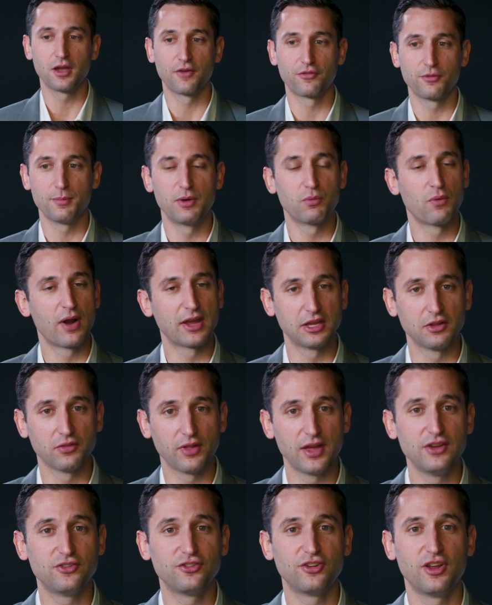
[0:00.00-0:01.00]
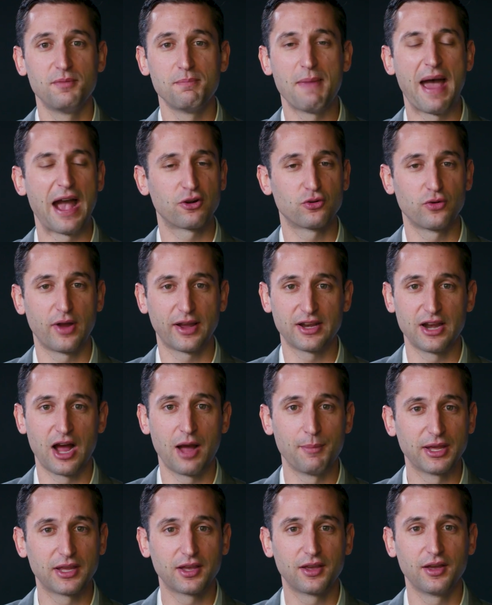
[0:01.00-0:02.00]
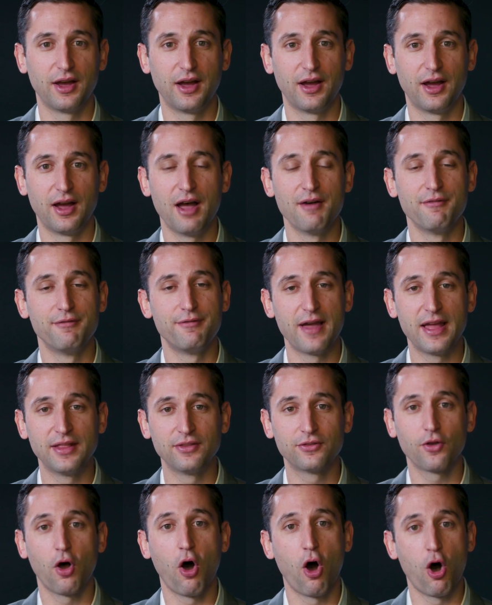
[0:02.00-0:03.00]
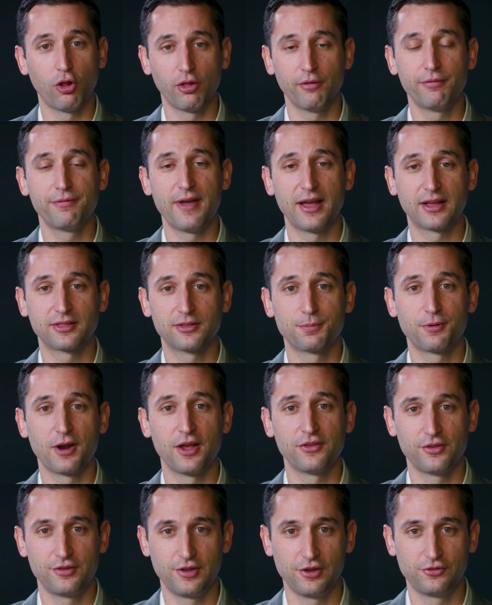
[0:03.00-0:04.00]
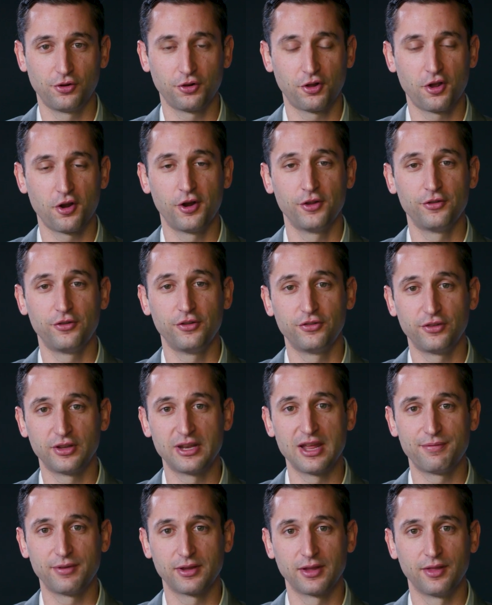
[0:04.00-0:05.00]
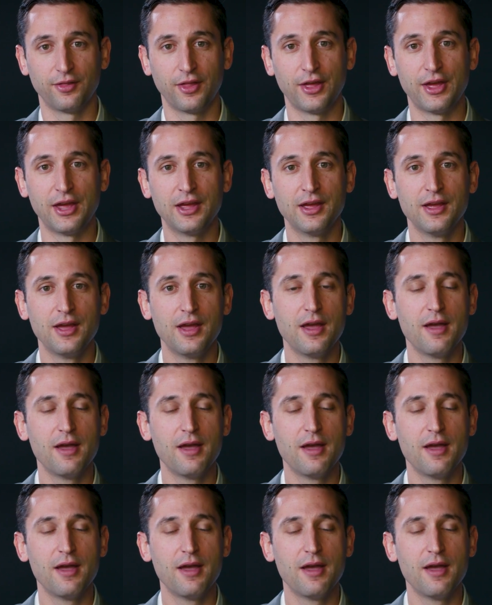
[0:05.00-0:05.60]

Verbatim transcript: Government regulation, macroeconomic events all affect the price of digital currency significantly.